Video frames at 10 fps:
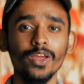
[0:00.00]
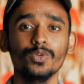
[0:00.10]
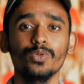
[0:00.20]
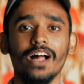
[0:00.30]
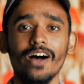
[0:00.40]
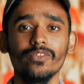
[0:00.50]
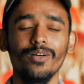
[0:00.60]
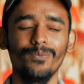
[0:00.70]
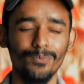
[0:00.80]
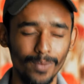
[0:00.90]
you will have
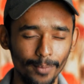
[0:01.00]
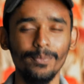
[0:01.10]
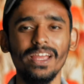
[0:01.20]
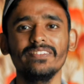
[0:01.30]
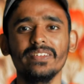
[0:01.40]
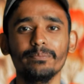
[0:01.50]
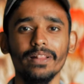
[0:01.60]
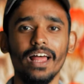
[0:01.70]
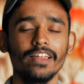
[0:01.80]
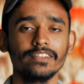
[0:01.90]
an amazing
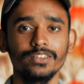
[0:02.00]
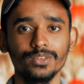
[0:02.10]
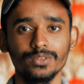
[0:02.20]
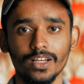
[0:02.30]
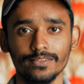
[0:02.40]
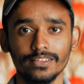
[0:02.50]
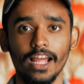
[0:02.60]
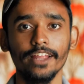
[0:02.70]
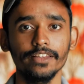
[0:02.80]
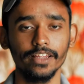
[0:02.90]
blast in
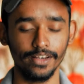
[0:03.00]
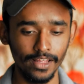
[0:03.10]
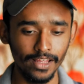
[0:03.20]
2019.